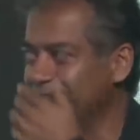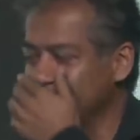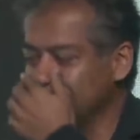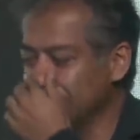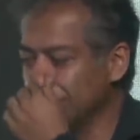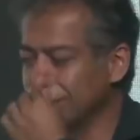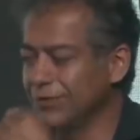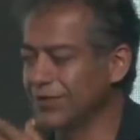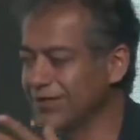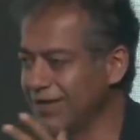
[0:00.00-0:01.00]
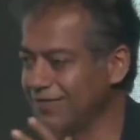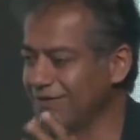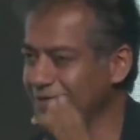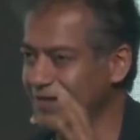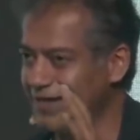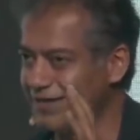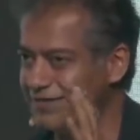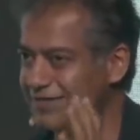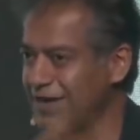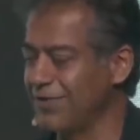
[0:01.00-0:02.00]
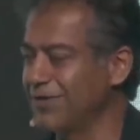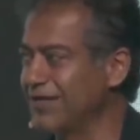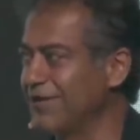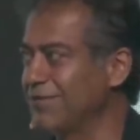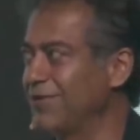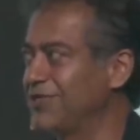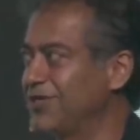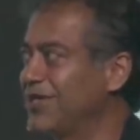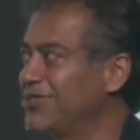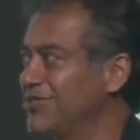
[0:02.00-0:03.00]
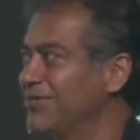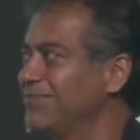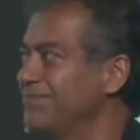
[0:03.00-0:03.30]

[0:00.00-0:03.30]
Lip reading: But you can kind of at least narrow it down through education.